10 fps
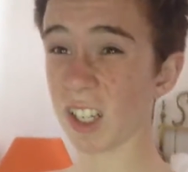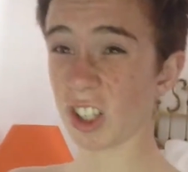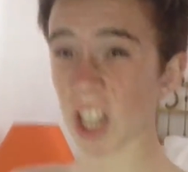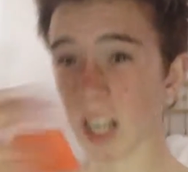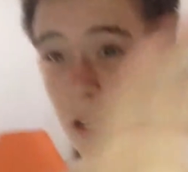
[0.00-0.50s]

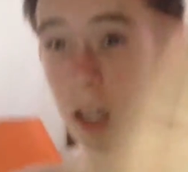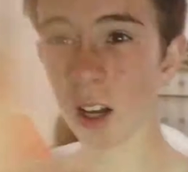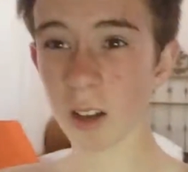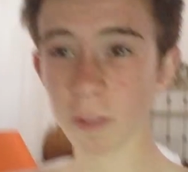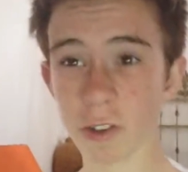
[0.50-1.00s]
channel
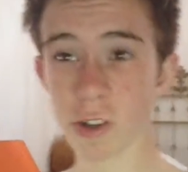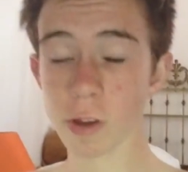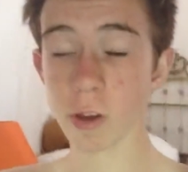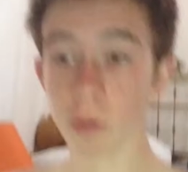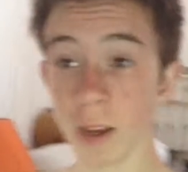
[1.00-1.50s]
art to show
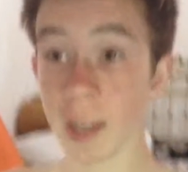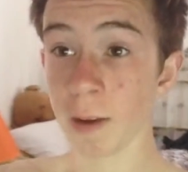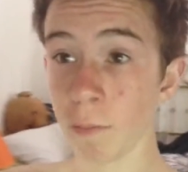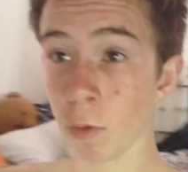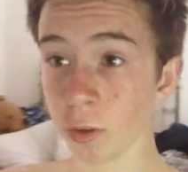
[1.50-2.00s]
you it
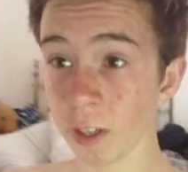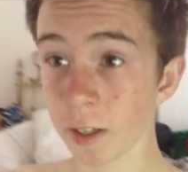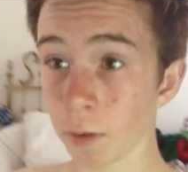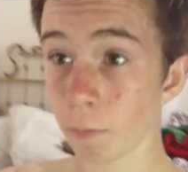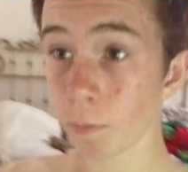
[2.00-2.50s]
in more
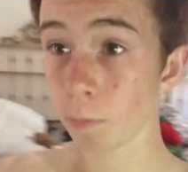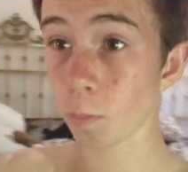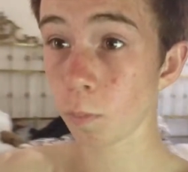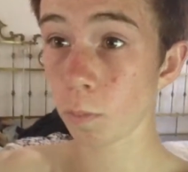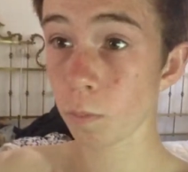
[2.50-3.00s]
detail.
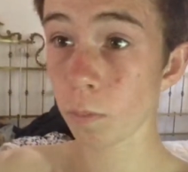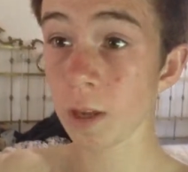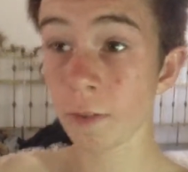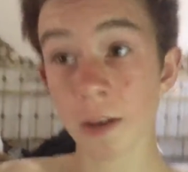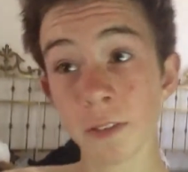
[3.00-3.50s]

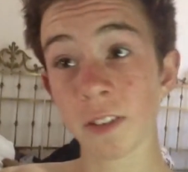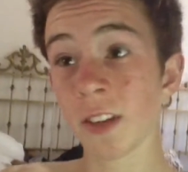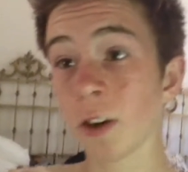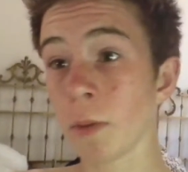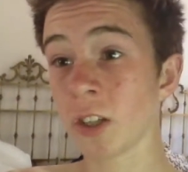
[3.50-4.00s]
If you haven't seen
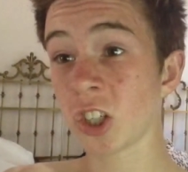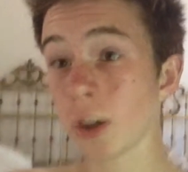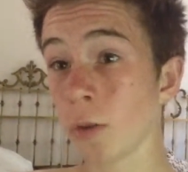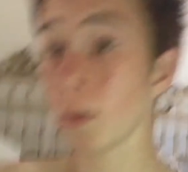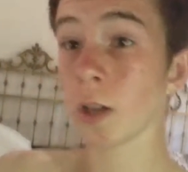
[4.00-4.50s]
it on my
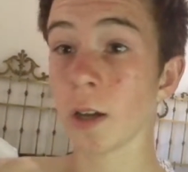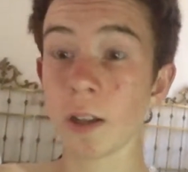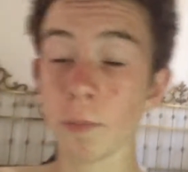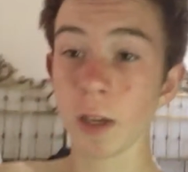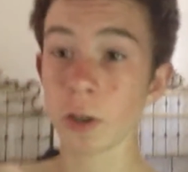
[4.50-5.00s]
channel,
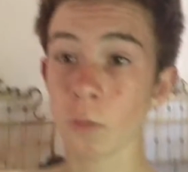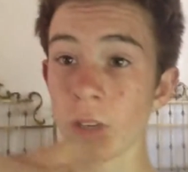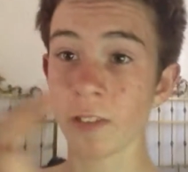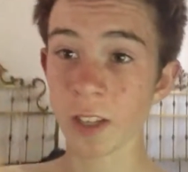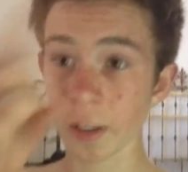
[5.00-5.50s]
it'd be a good way to
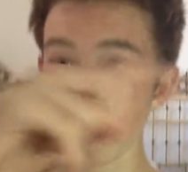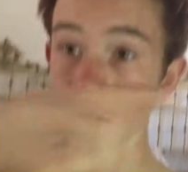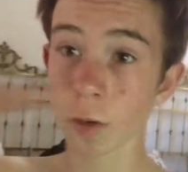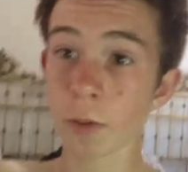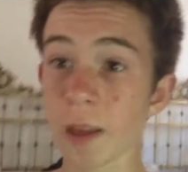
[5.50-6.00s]
see it. So I'm
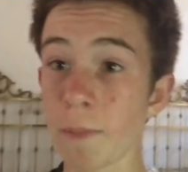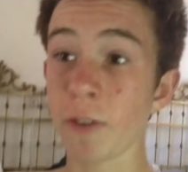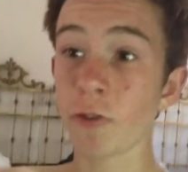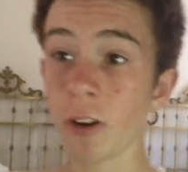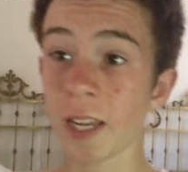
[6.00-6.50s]
gonna put that picture on